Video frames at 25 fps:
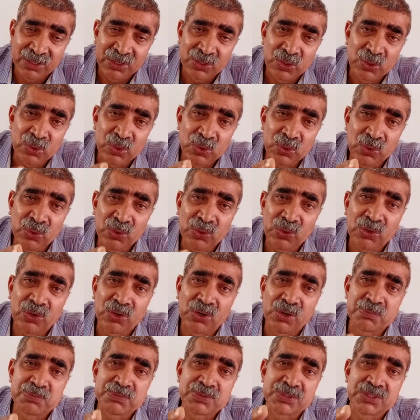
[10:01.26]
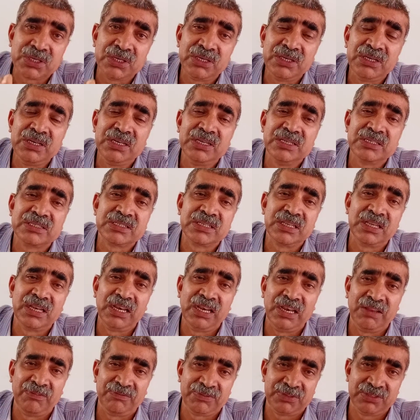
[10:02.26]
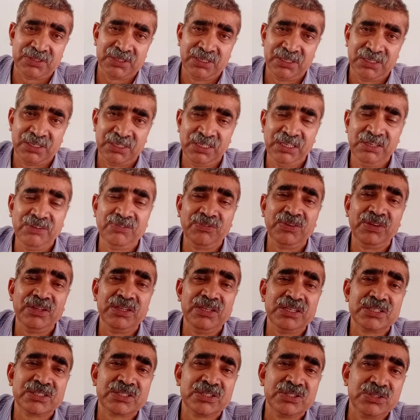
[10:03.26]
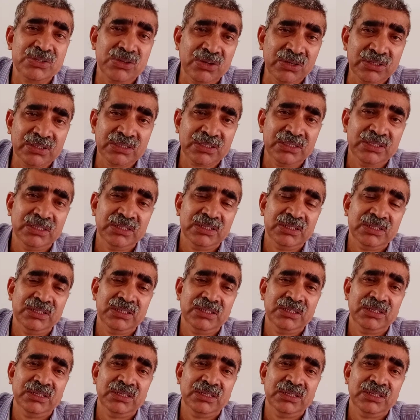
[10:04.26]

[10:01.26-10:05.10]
No option is left if he is not